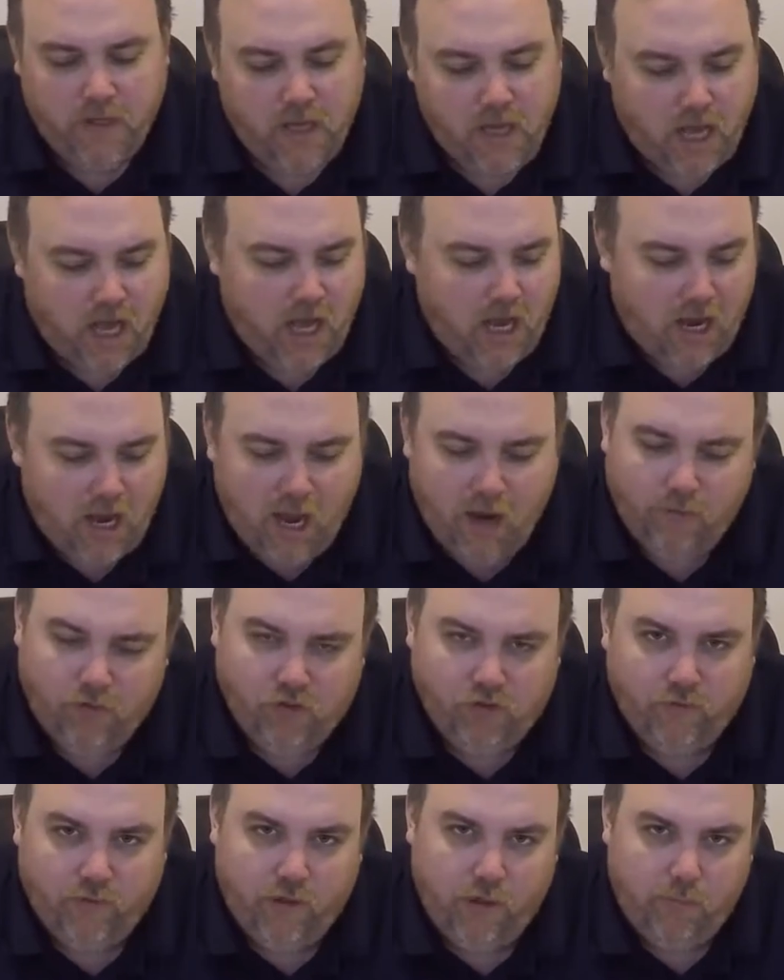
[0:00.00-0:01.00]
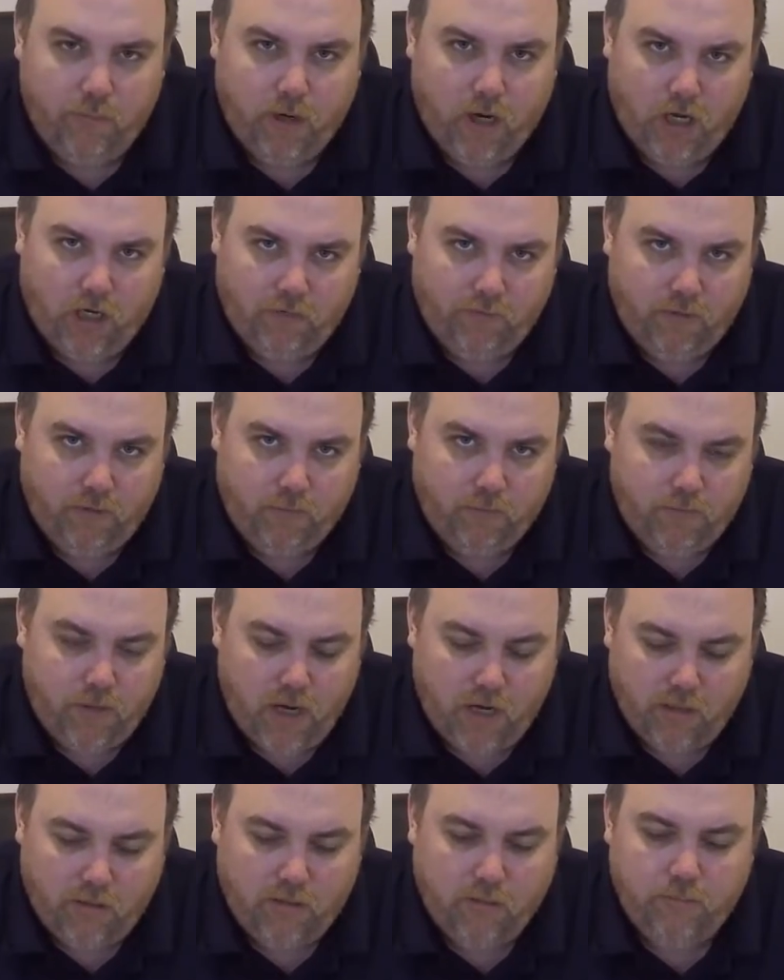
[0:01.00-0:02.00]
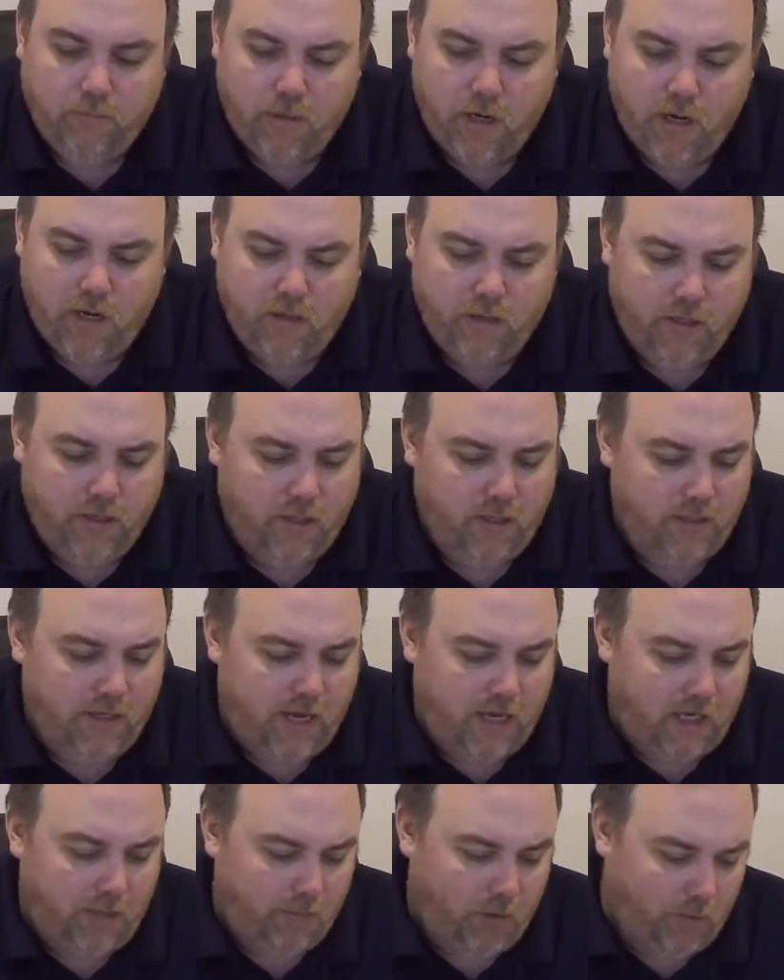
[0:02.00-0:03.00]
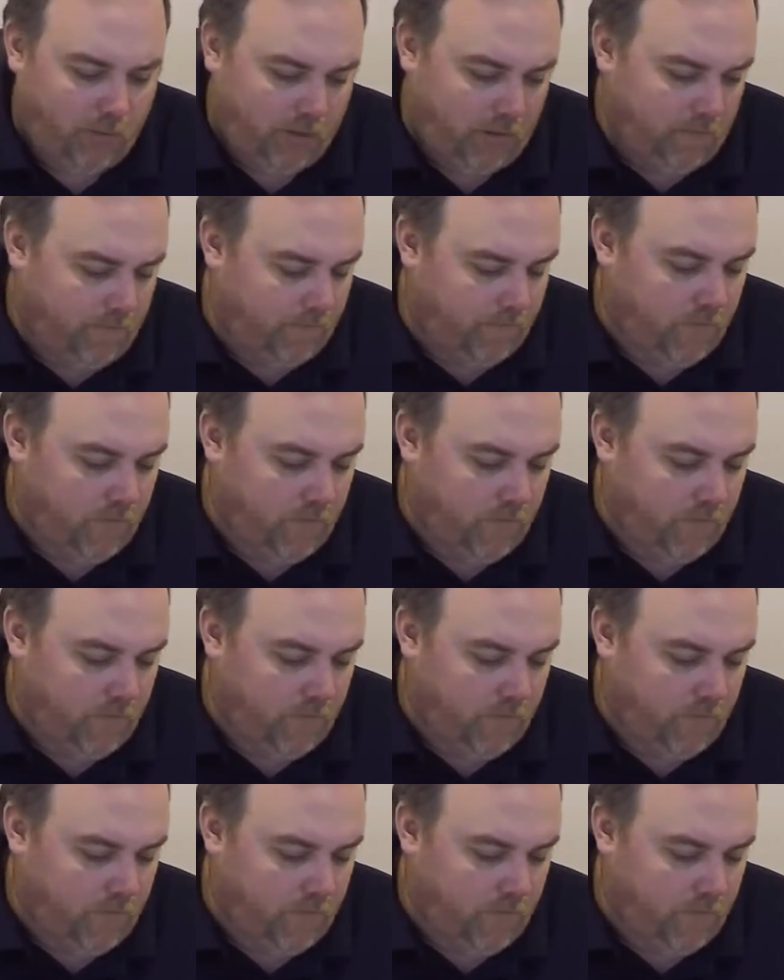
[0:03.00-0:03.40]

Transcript: I was very proud of him. Proud daddy moment.